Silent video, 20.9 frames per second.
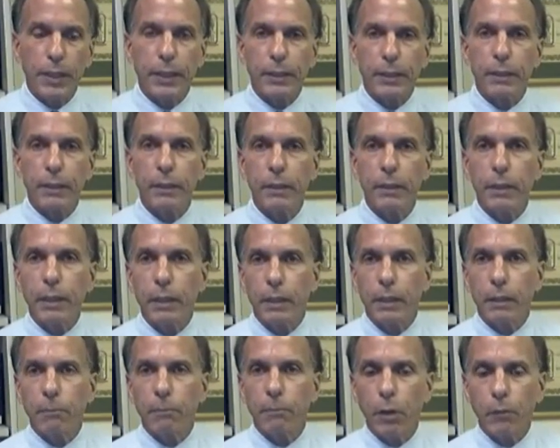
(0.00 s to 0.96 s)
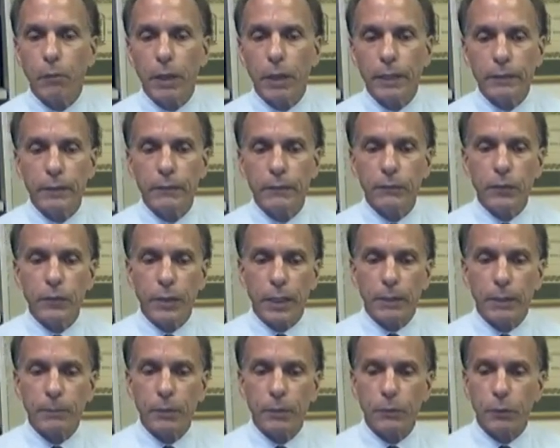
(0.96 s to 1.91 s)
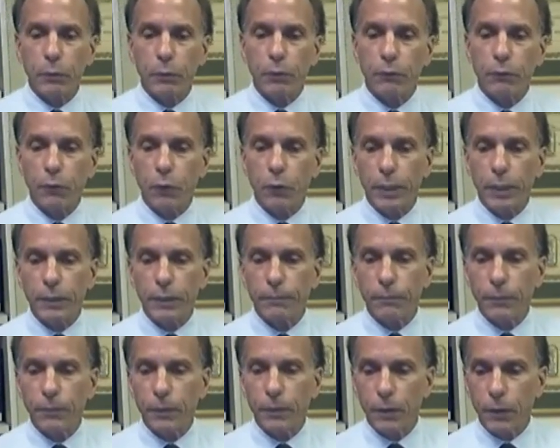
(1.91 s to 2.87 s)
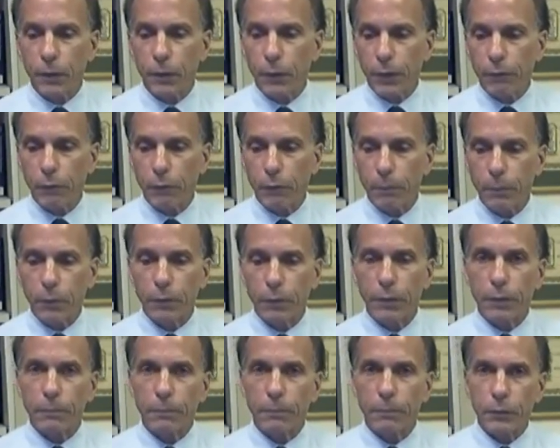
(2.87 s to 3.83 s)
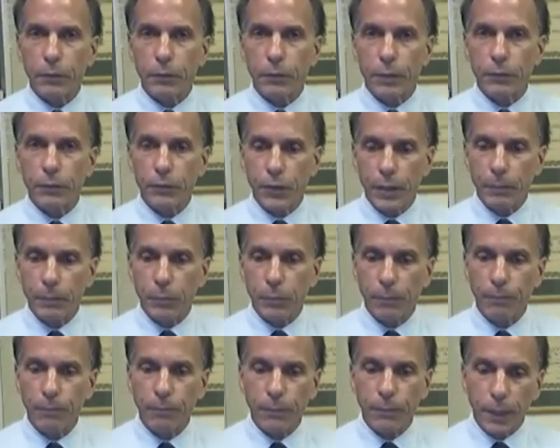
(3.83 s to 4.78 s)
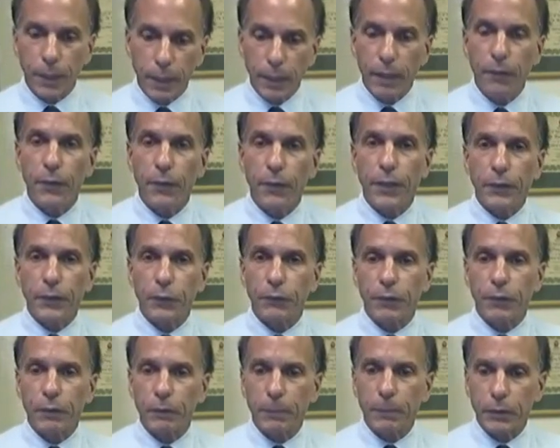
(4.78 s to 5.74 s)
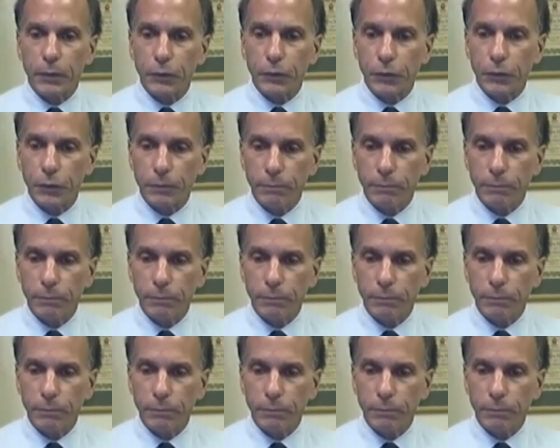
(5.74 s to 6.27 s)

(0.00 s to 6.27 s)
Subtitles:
take proactive steps to avoid the therapeutic misconception. Thank you very much.